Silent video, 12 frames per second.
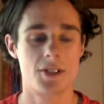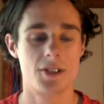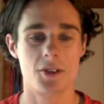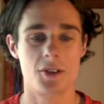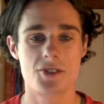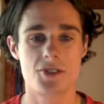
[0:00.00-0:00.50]

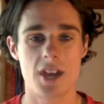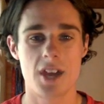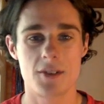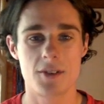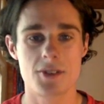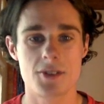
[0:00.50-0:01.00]
Dylan
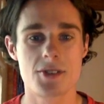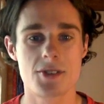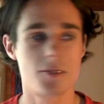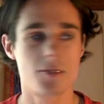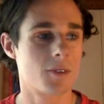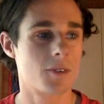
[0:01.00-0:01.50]

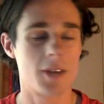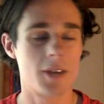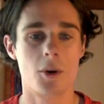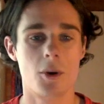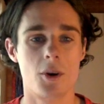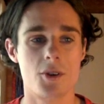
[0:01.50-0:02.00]
Stephens, he
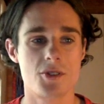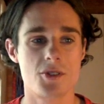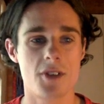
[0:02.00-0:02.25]
was,